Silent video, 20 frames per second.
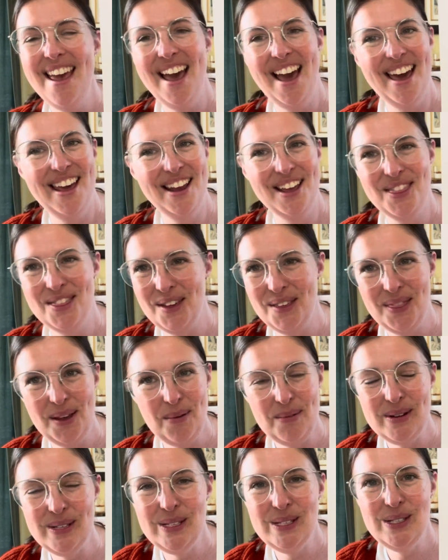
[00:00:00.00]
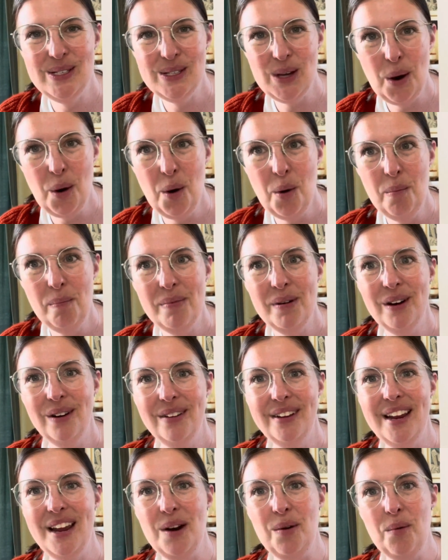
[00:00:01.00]
and I thought that was so
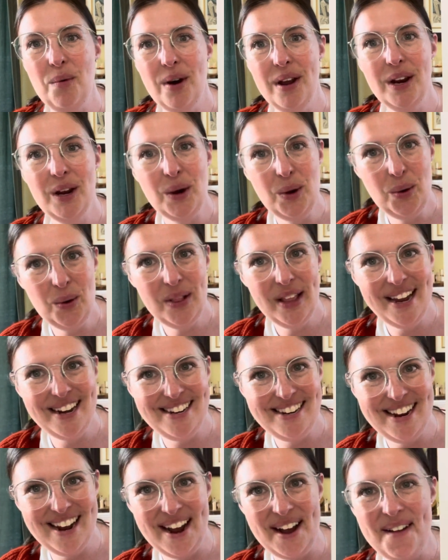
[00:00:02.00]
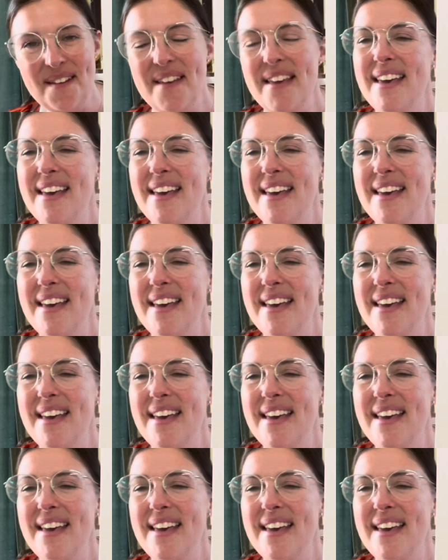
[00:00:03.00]
brilliant. What a cool idea.